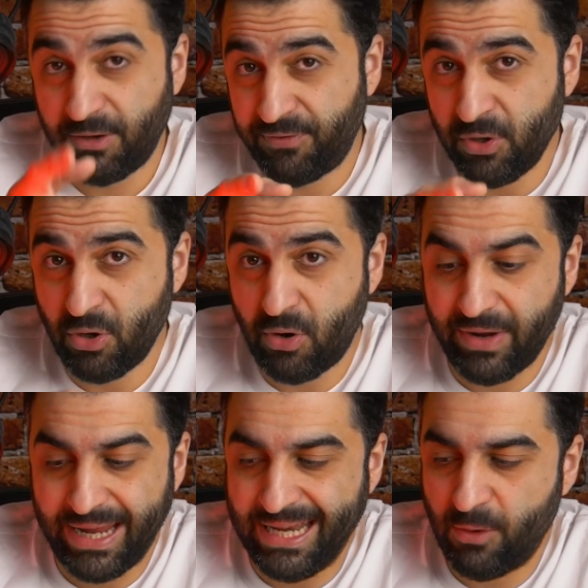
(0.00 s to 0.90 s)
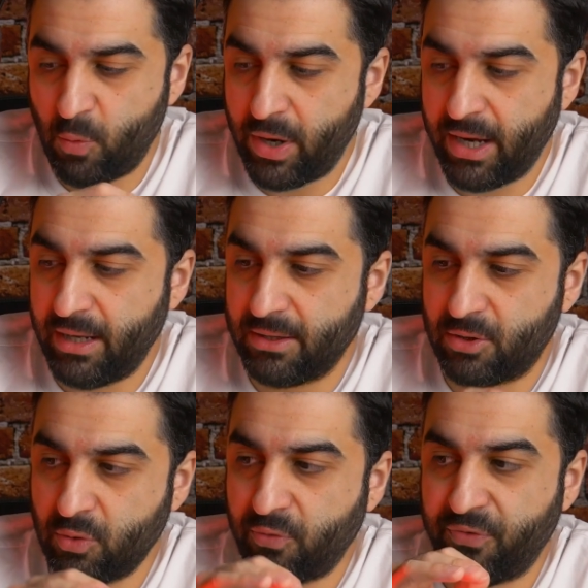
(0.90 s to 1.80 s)
if you know any way
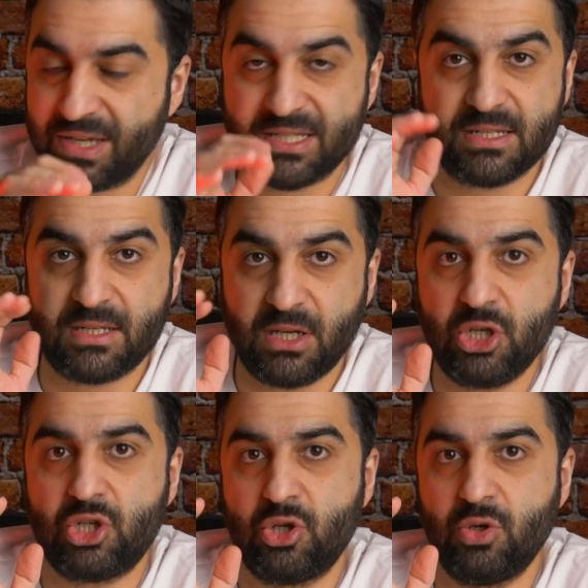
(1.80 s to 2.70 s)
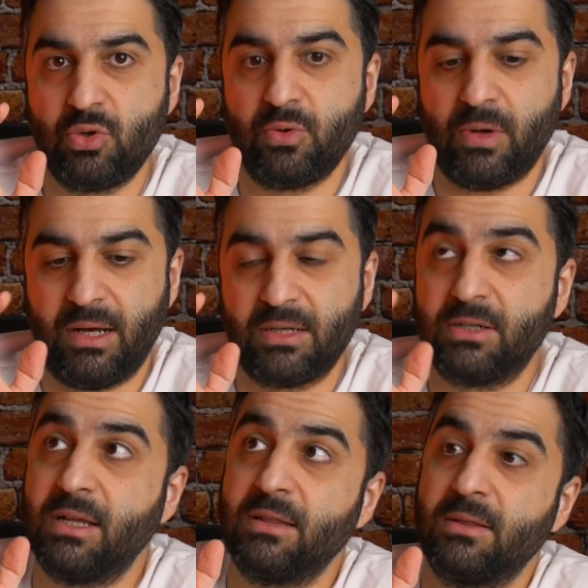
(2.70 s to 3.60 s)
to fix this issue other
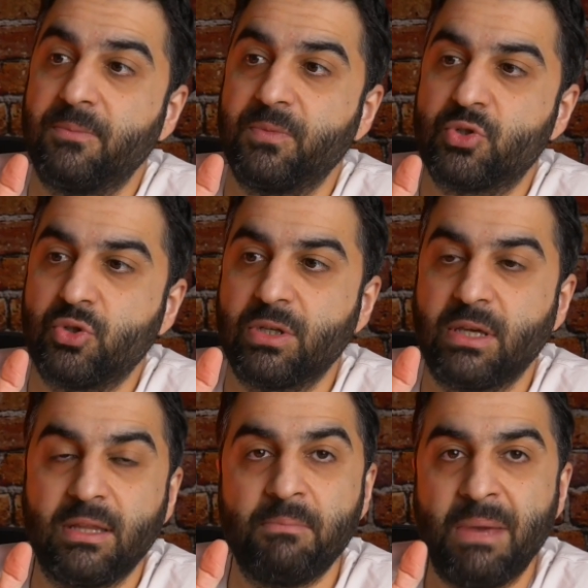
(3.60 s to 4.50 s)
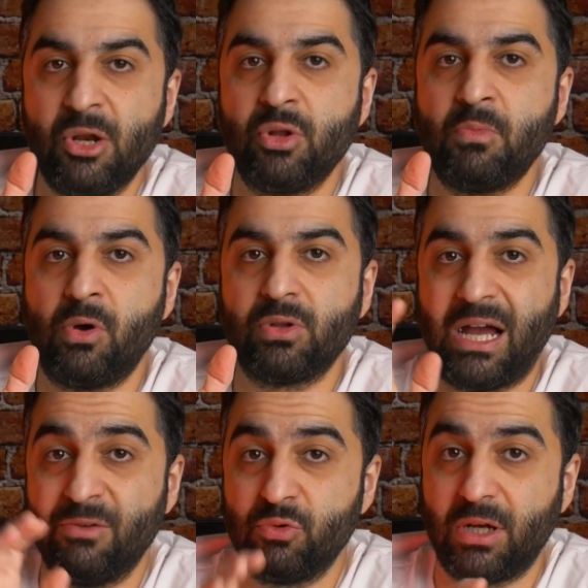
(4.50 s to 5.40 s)
than shooting in manual mode,
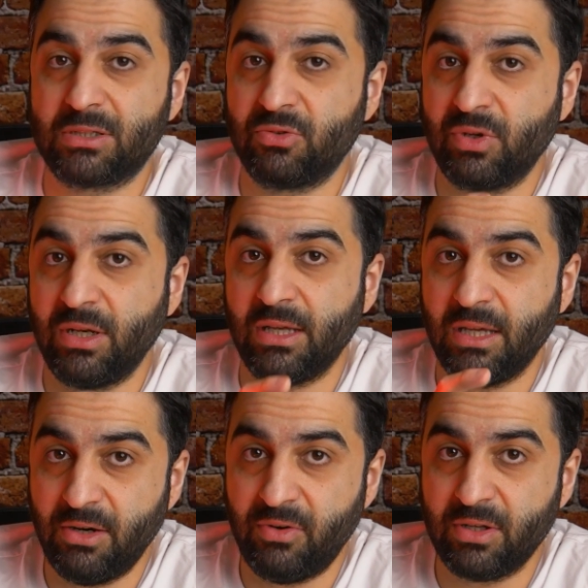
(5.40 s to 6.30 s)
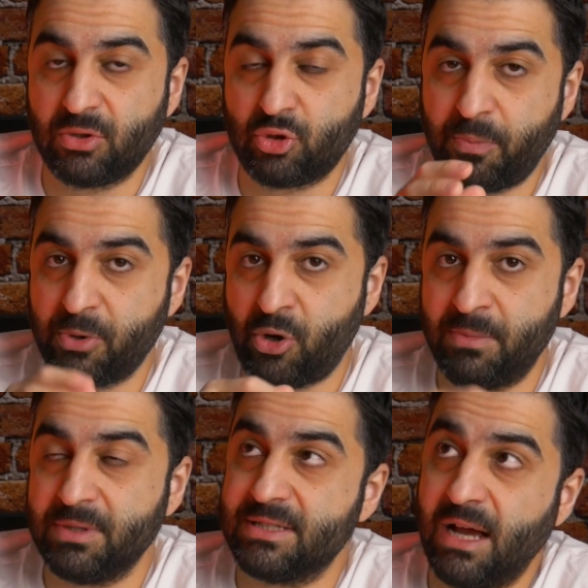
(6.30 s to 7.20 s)
I would like to really hear it. Drop a
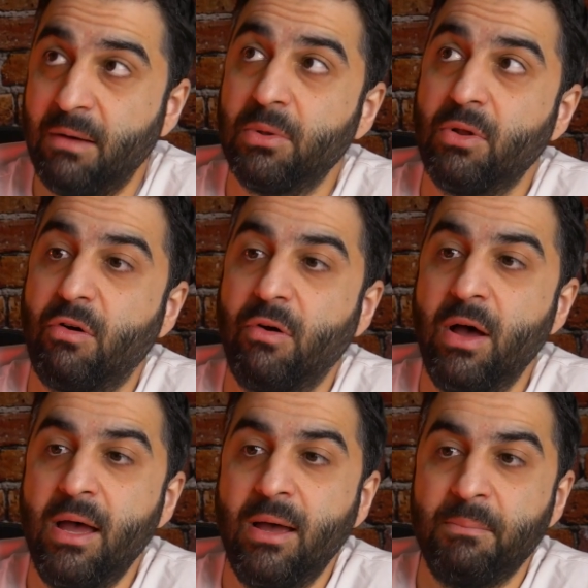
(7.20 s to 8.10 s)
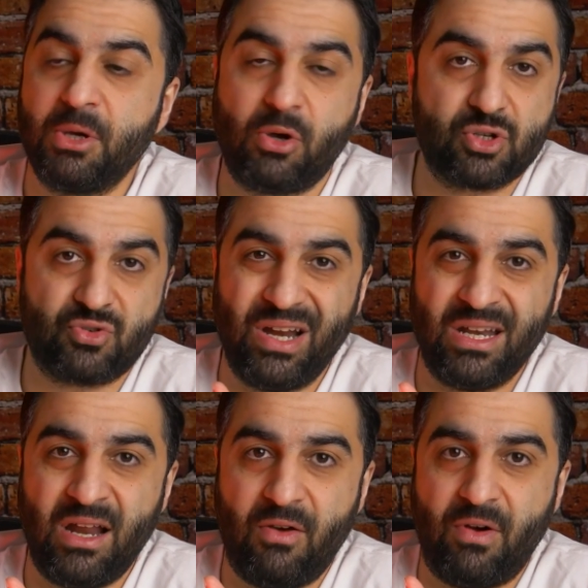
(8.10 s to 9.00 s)
comment down below, because right
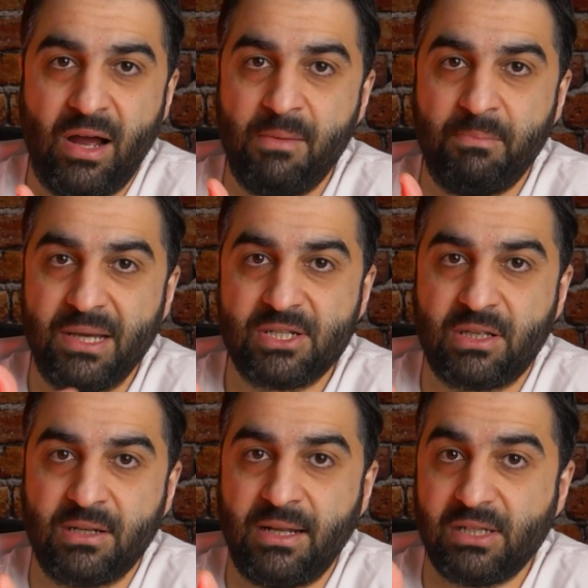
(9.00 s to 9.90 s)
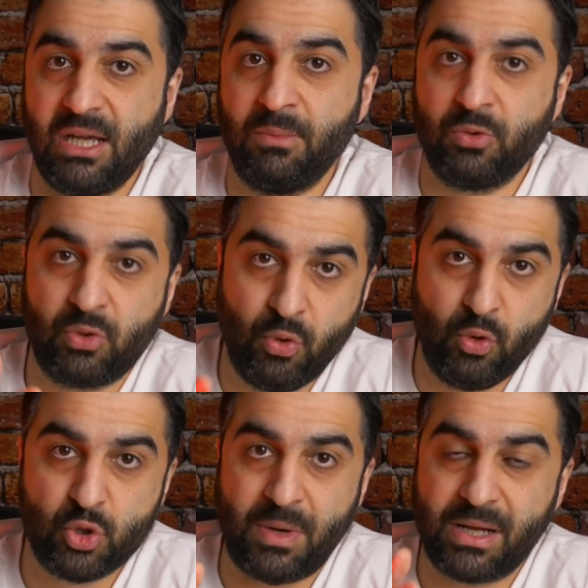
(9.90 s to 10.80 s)
now I'm basically not able to
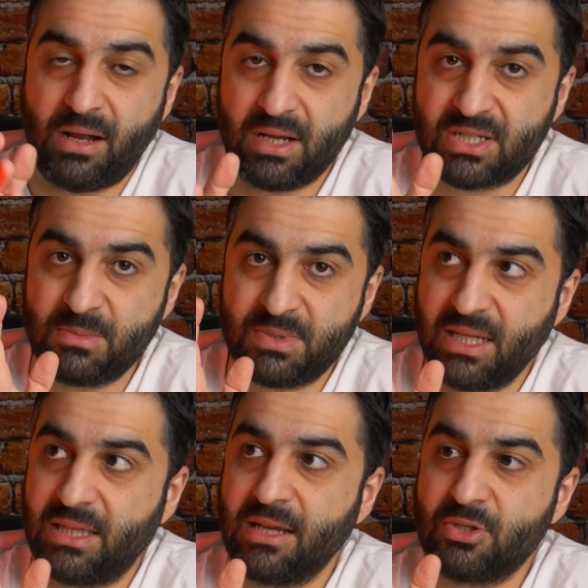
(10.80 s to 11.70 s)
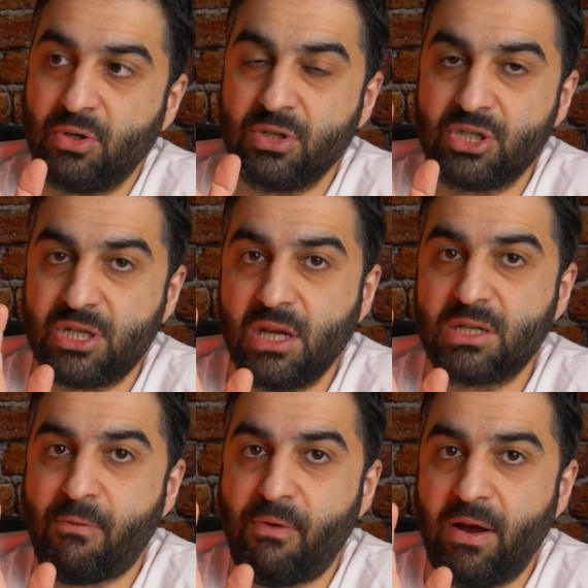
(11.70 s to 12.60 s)
use my custom settings on the
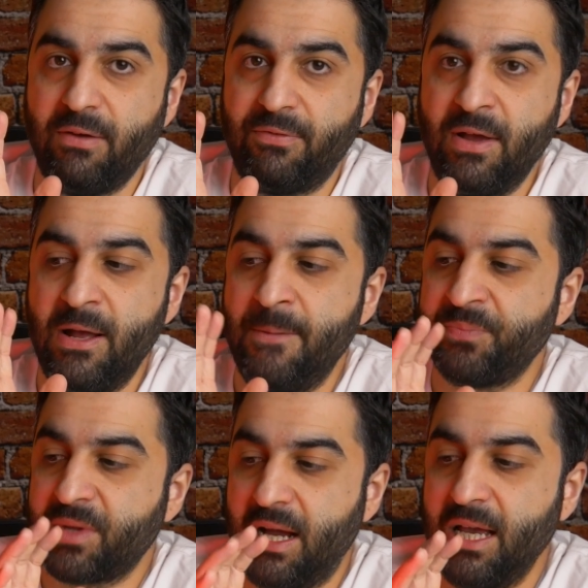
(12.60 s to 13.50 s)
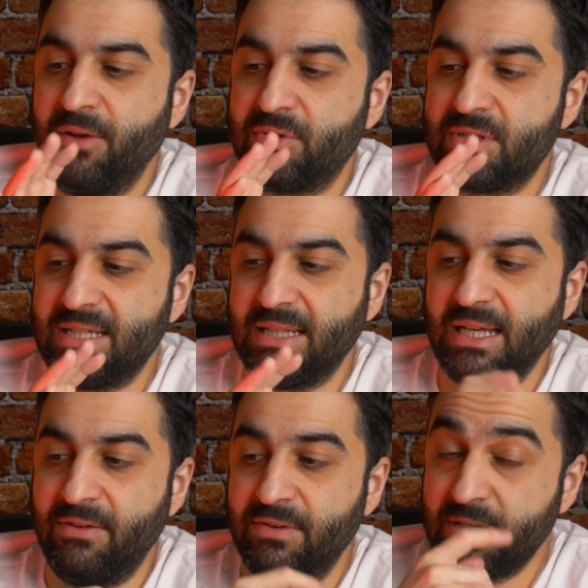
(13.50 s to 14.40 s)
GH5. I have to
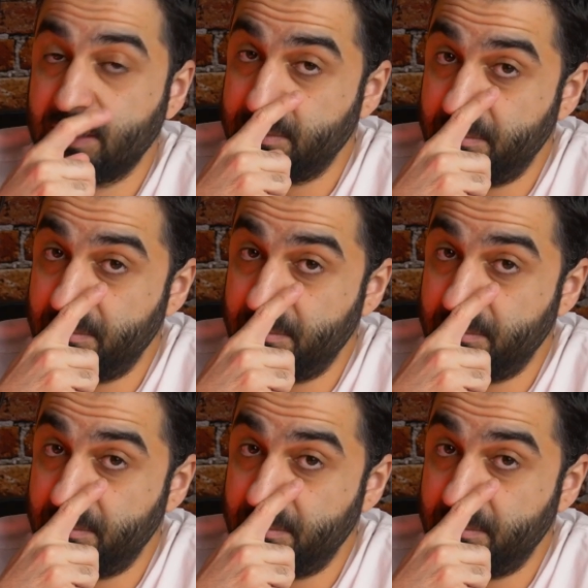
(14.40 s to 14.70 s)
set everything